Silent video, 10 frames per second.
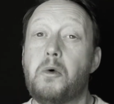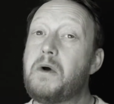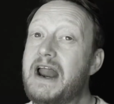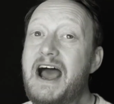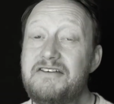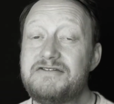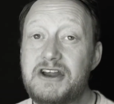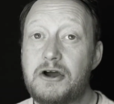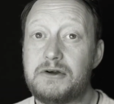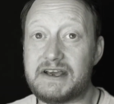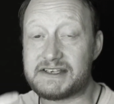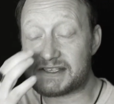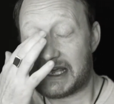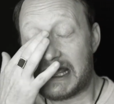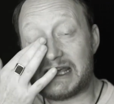What I've
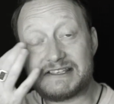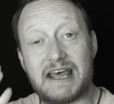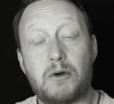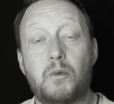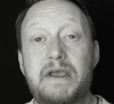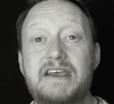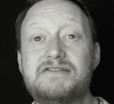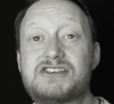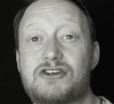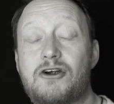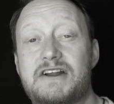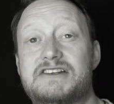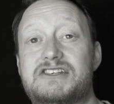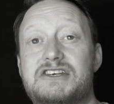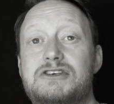noticed is that we have
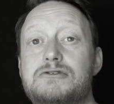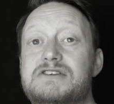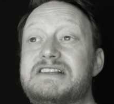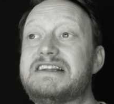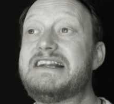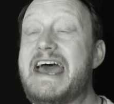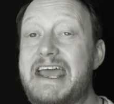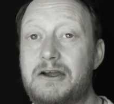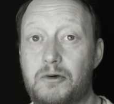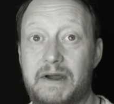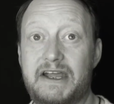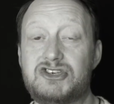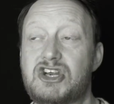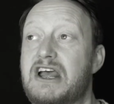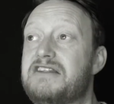started to use
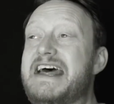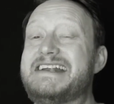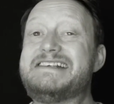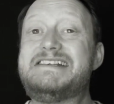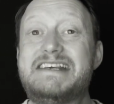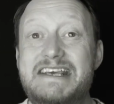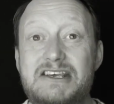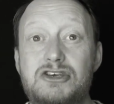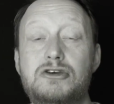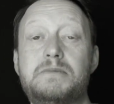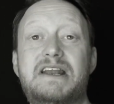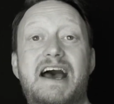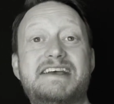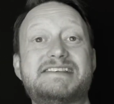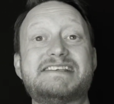language that
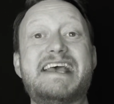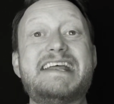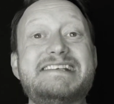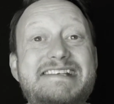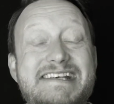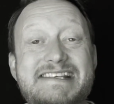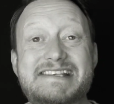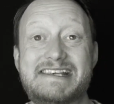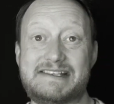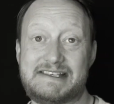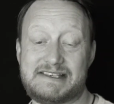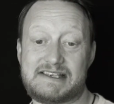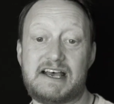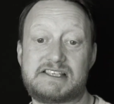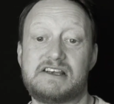dehumanizes and
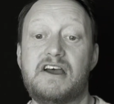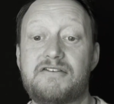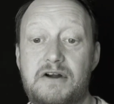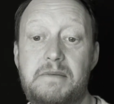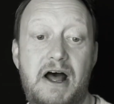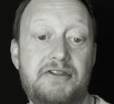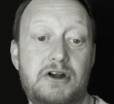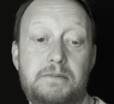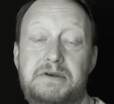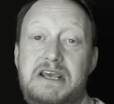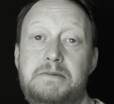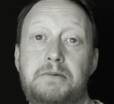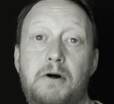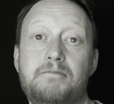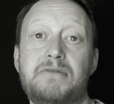distances us from other
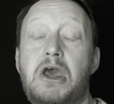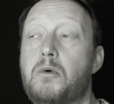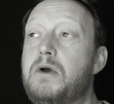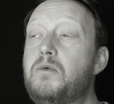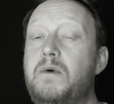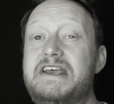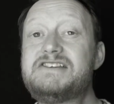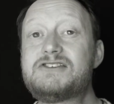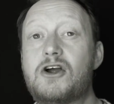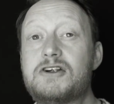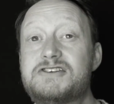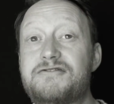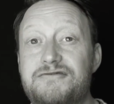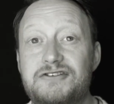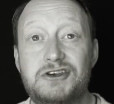people. When we start
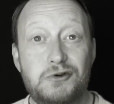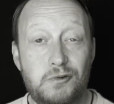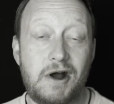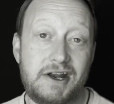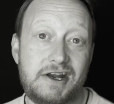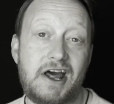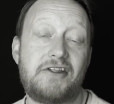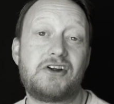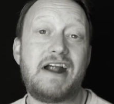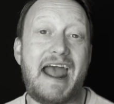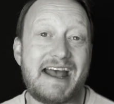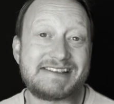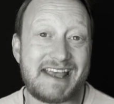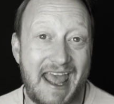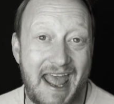to view one another
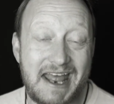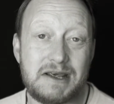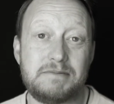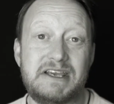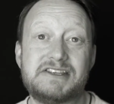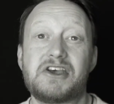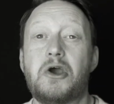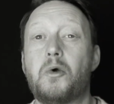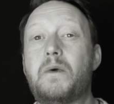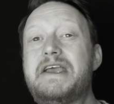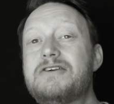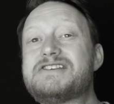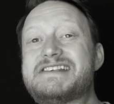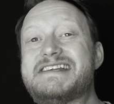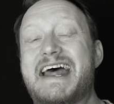as enemies, we are
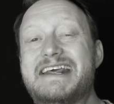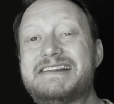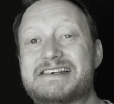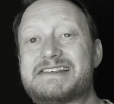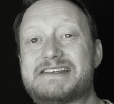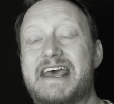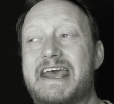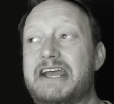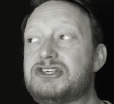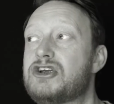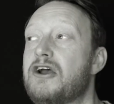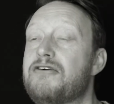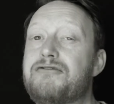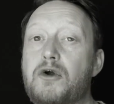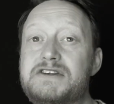setting the stage
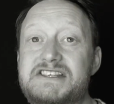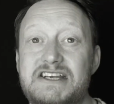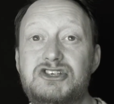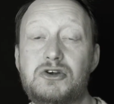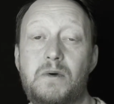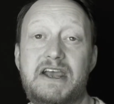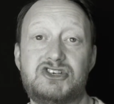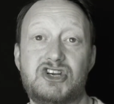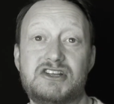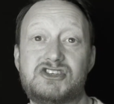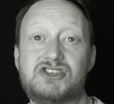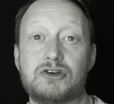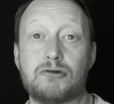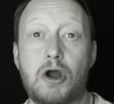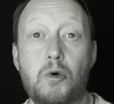for situations
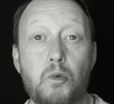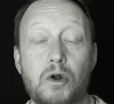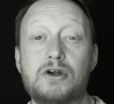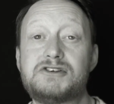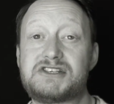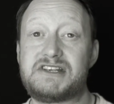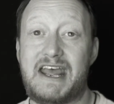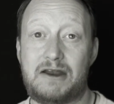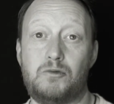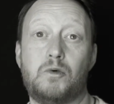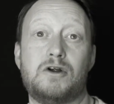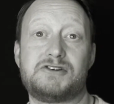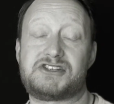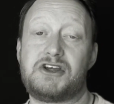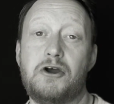to grow worse and
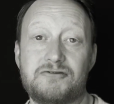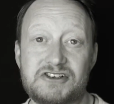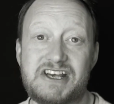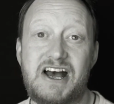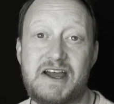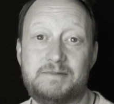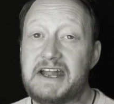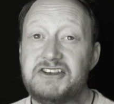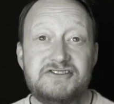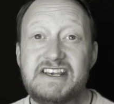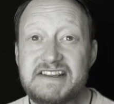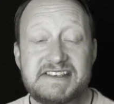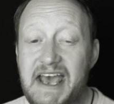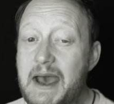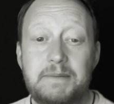worse over time. And you've seen
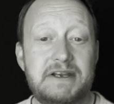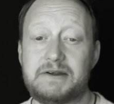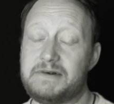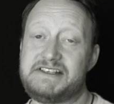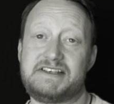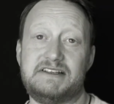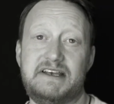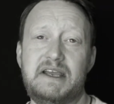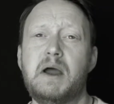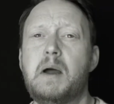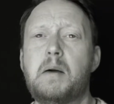this happening recently.